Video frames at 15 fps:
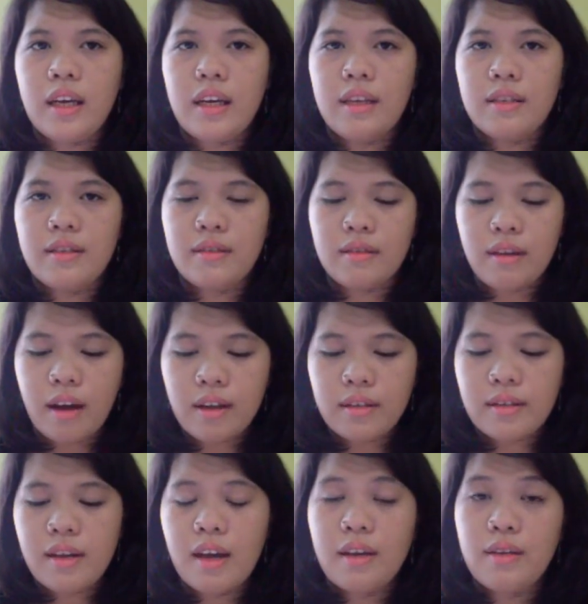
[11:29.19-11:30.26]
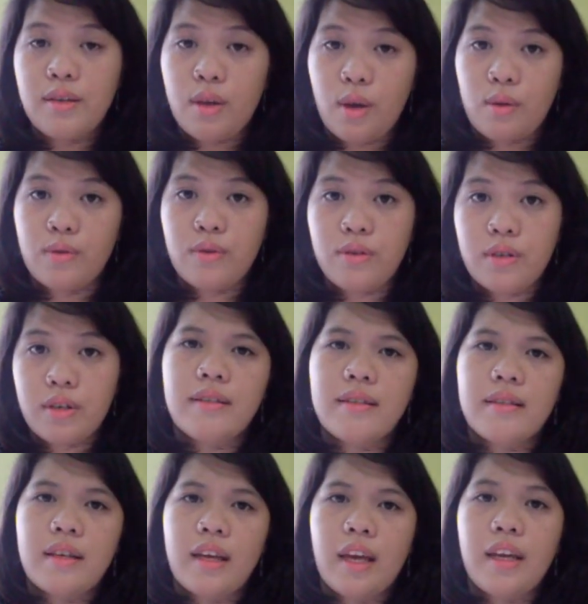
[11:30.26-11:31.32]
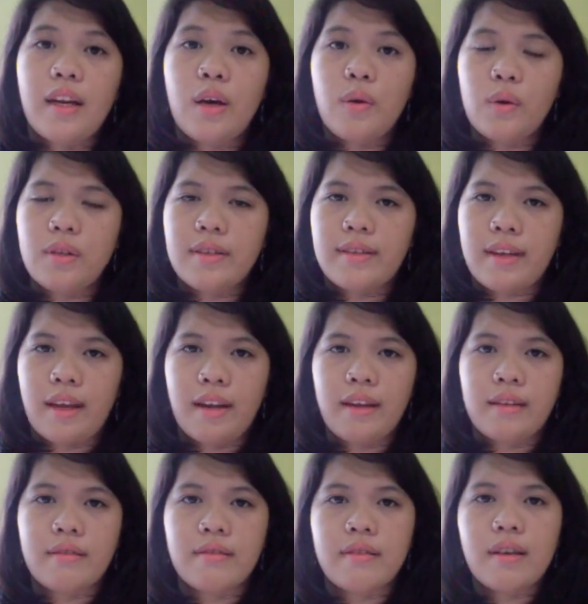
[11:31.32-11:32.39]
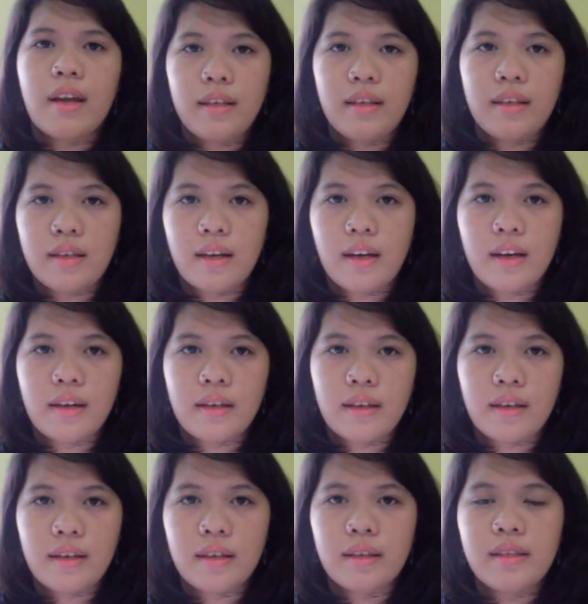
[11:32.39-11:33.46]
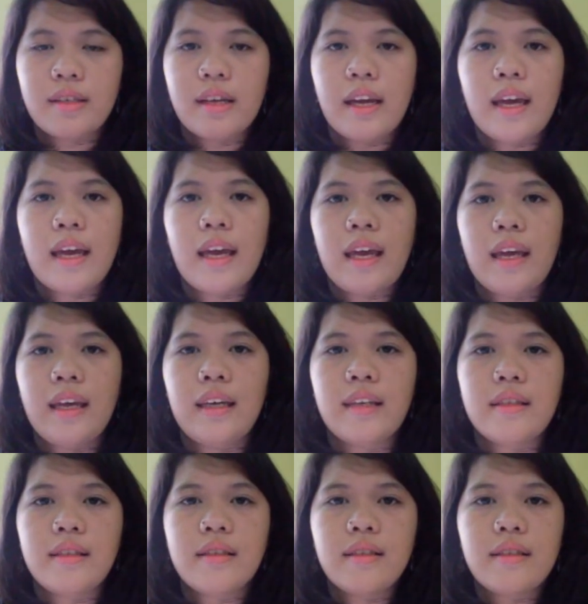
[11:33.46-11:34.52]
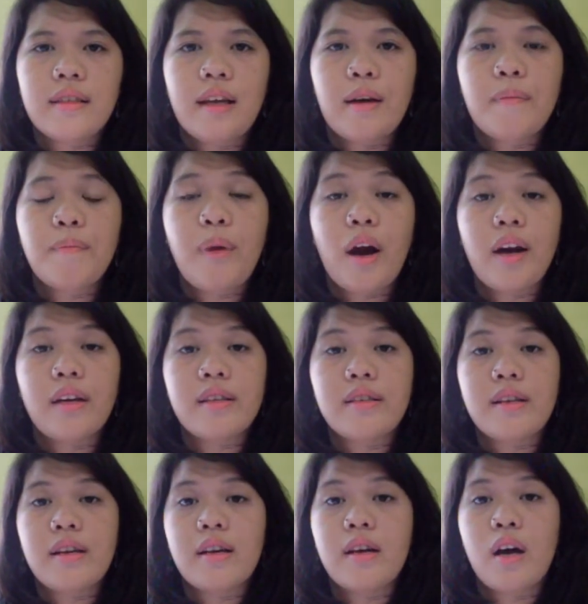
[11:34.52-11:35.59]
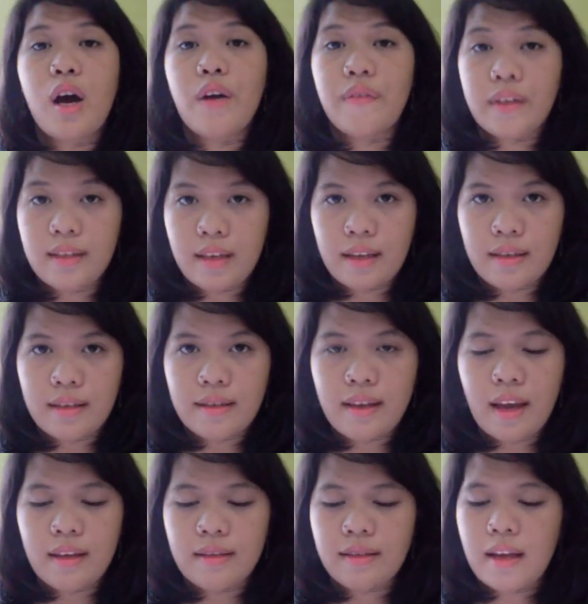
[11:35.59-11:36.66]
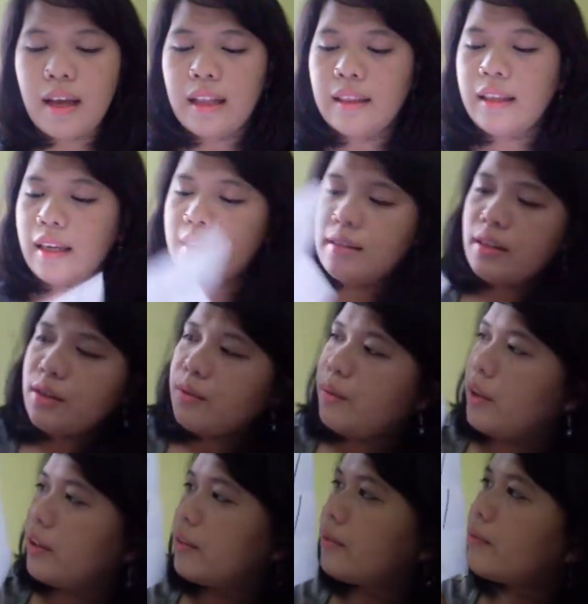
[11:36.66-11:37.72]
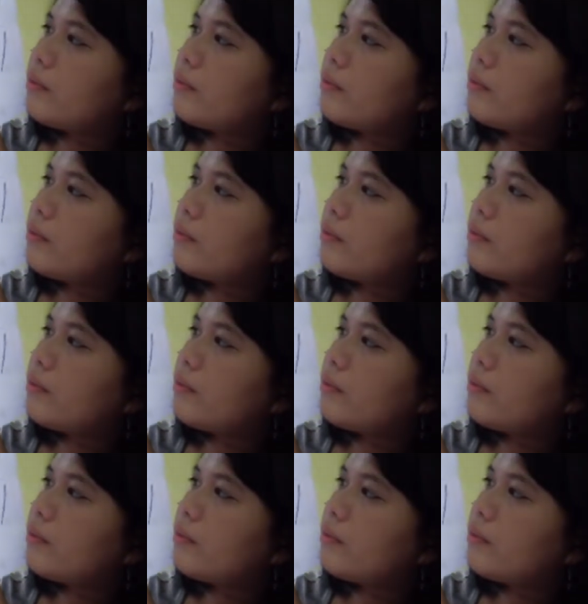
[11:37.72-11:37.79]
is not used in a whole sentence. It occurred in part of a sentence, like this one.